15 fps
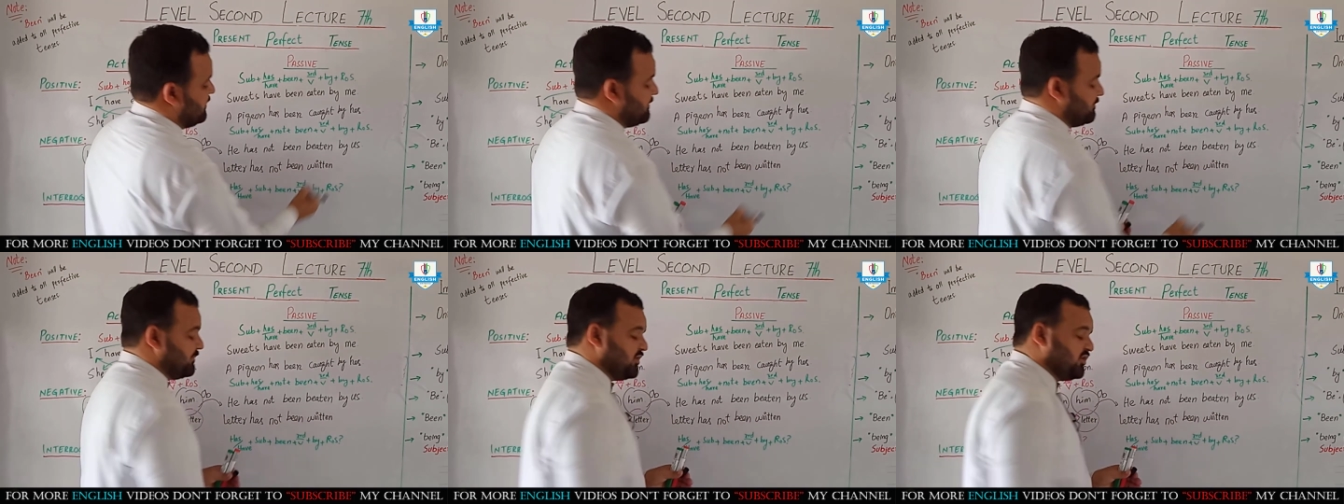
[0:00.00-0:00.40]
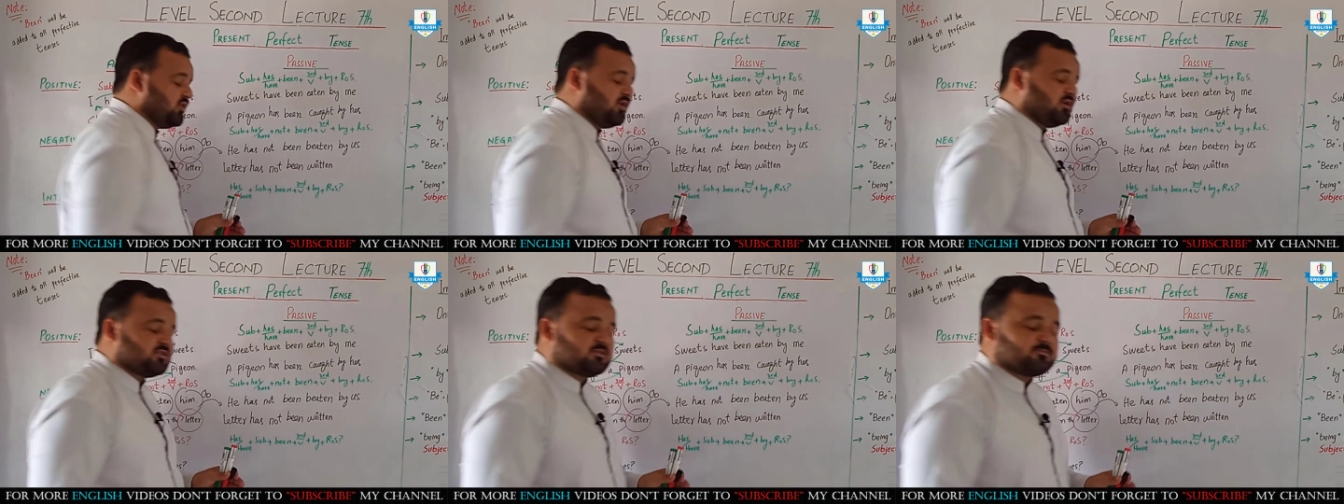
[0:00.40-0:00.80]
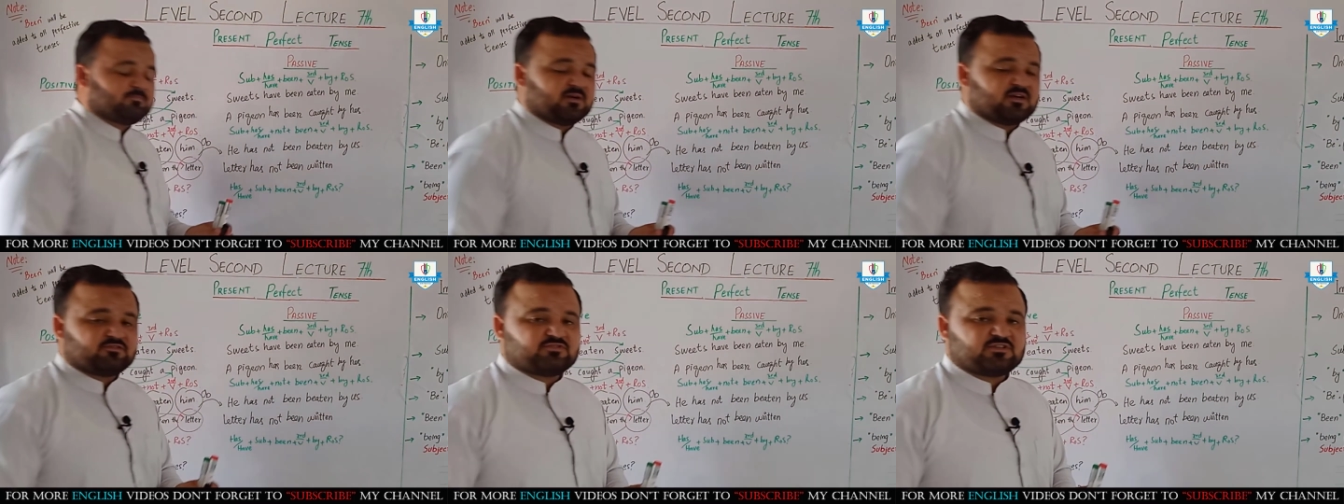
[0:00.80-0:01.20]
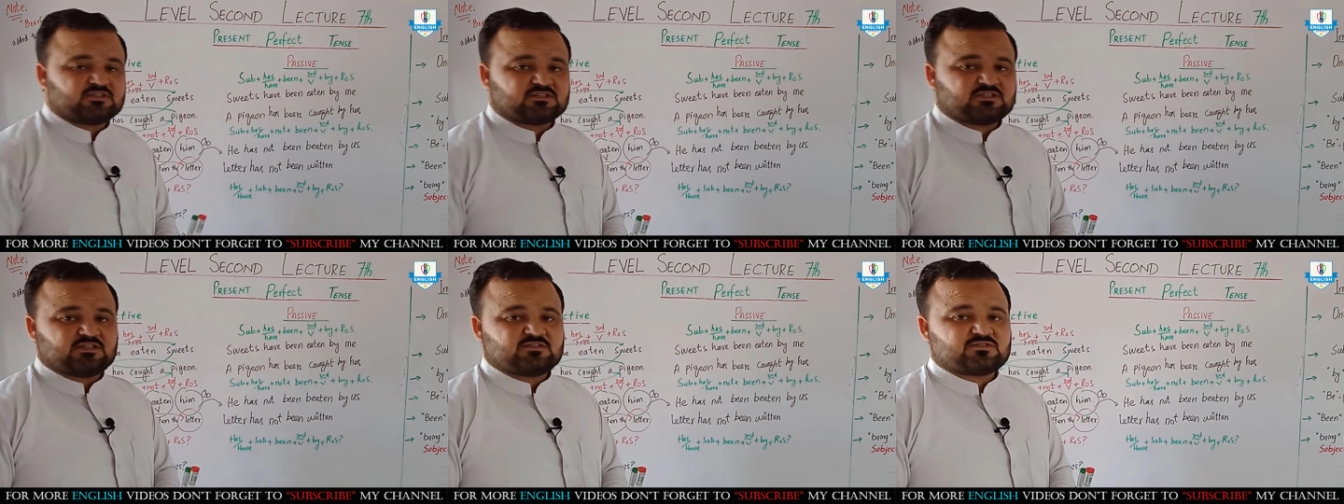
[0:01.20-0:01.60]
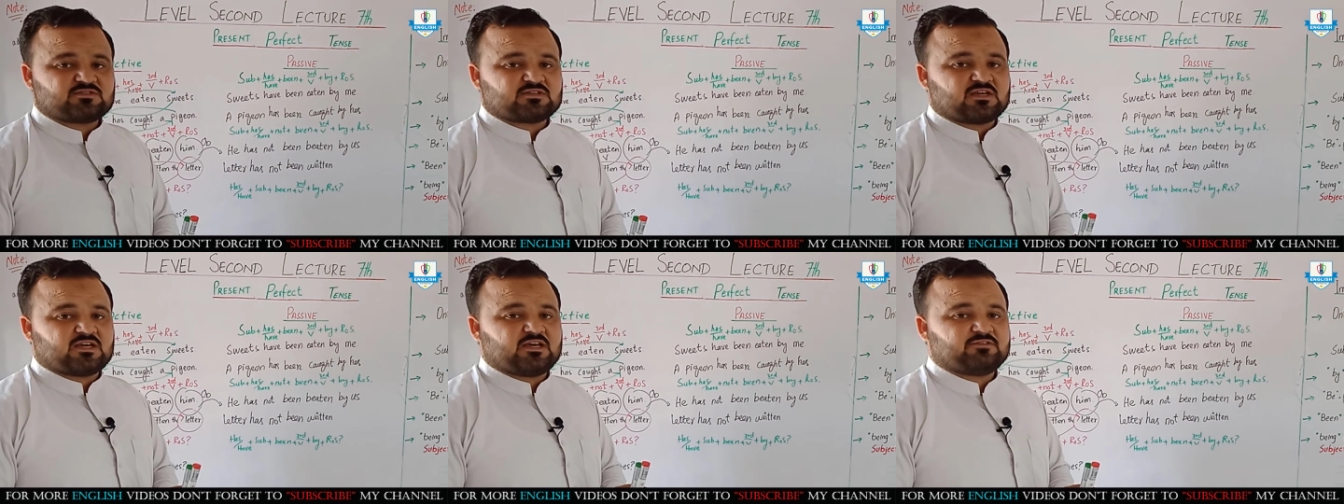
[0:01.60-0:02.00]
because perfect tense
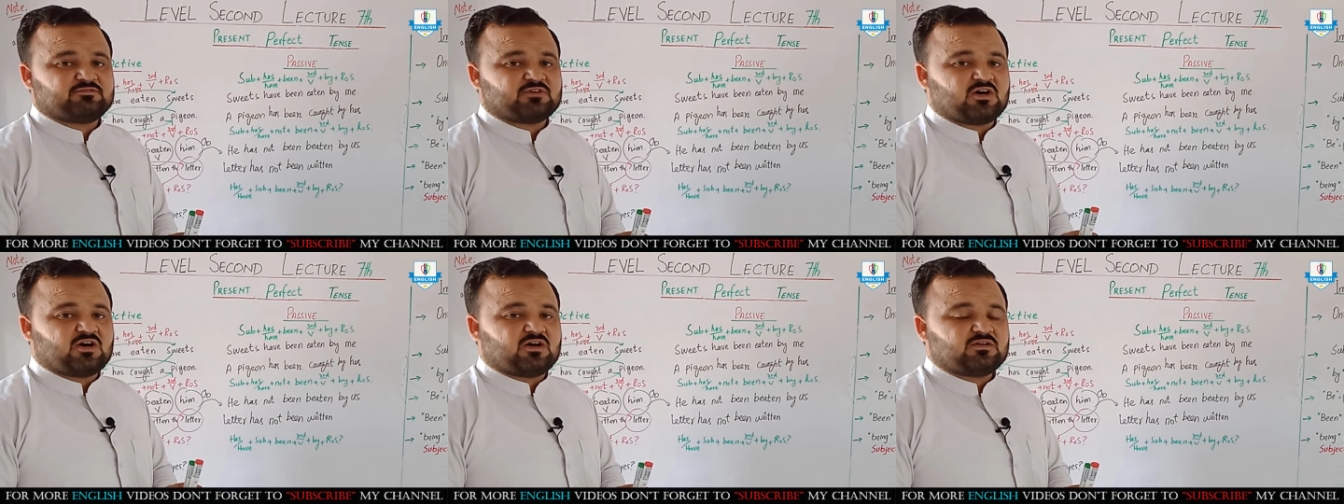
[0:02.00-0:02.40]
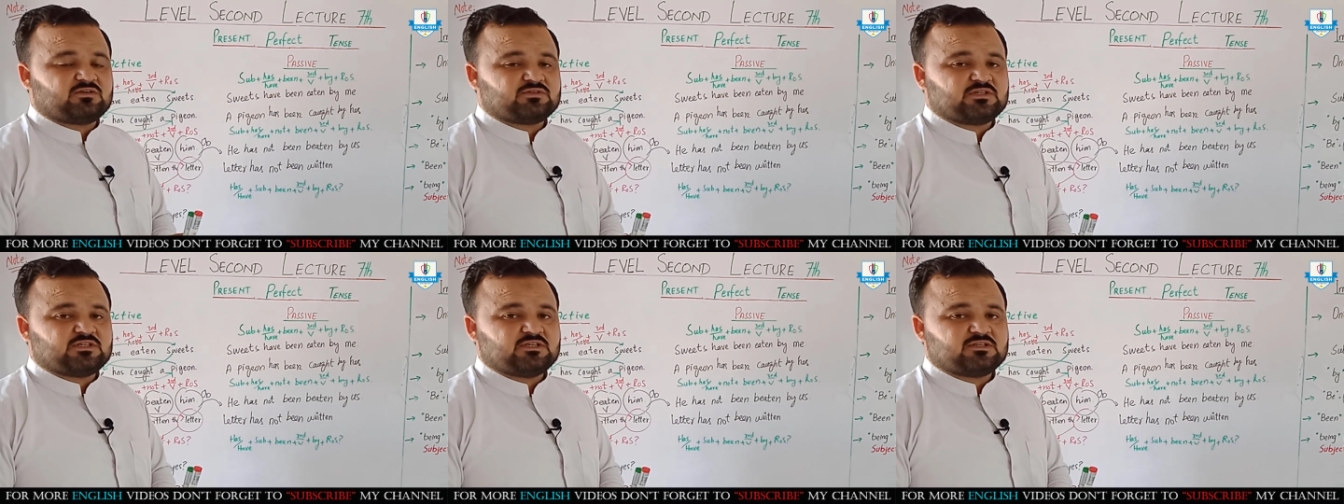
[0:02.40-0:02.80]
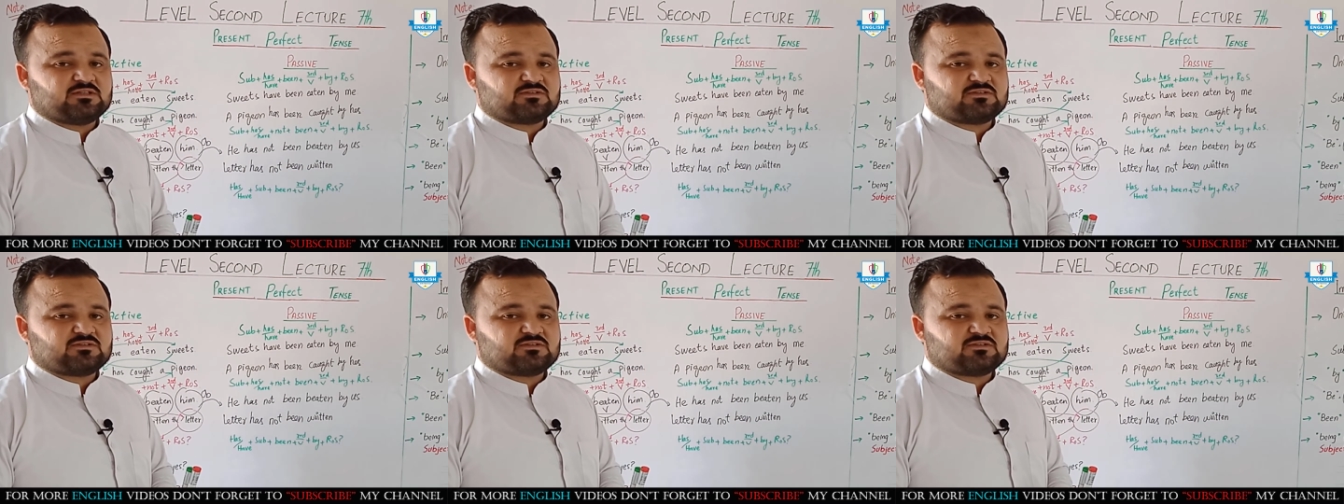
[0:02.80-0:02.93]
have already